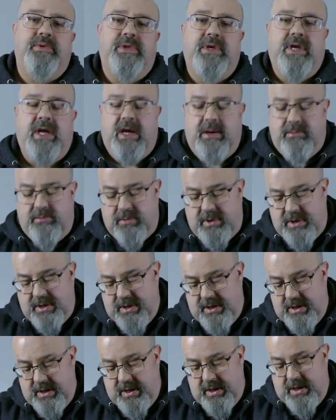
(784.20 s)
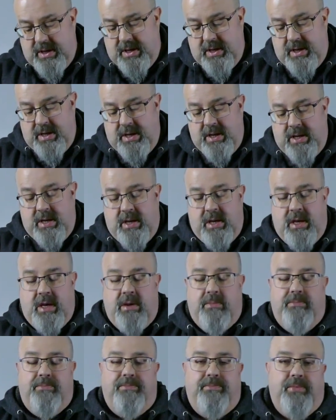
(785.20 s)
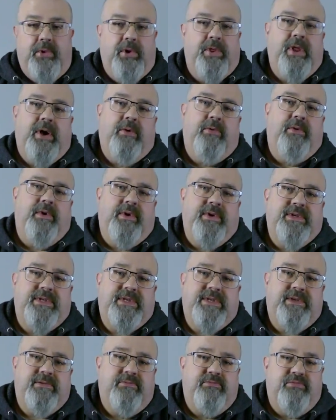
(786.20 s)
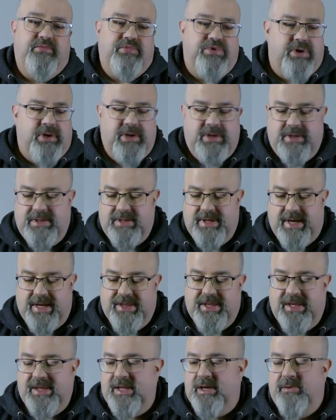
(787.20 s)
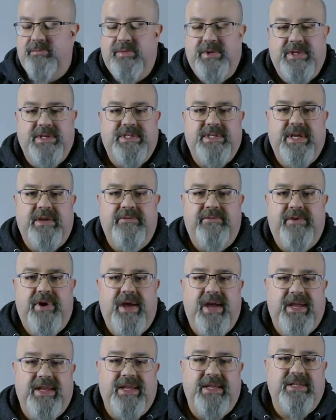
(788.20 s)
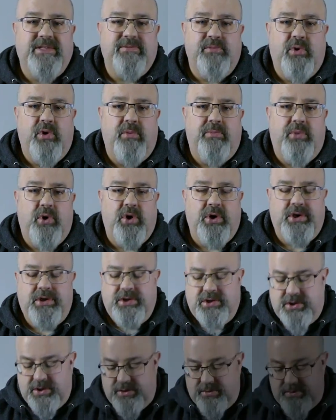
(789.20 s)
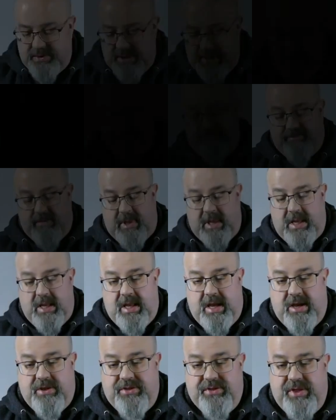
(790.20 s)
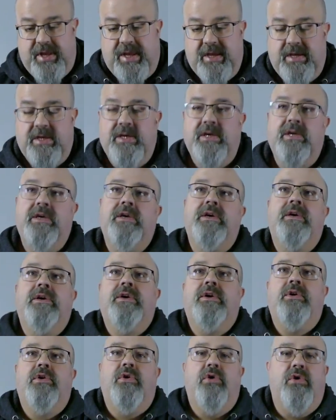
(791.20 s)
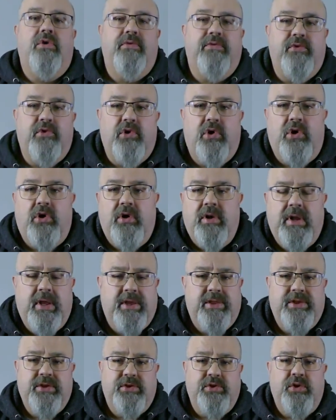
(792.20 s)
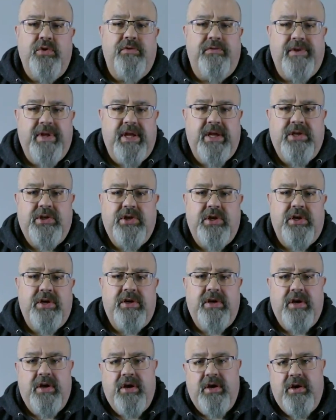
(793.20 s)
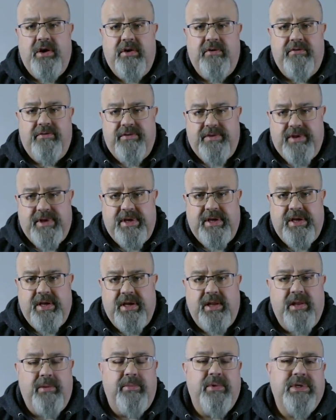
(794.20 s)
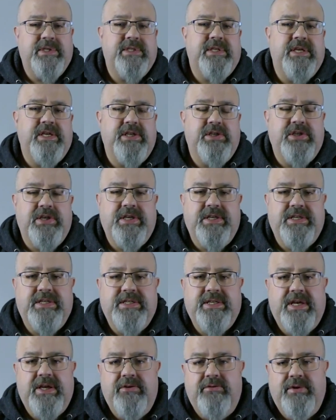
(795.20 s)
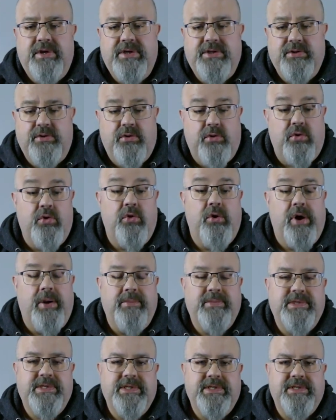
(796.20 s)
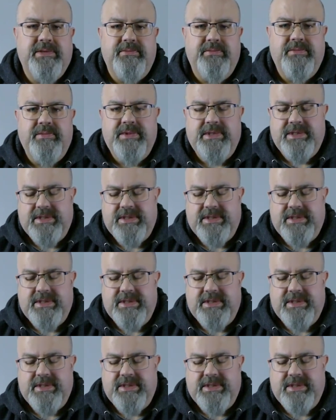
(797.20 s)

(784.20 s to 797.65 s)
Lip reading: with the camera, but I think that would be the same for any small point and shoot. I think Overall, the tough nature of the Olympus TG series, or OM system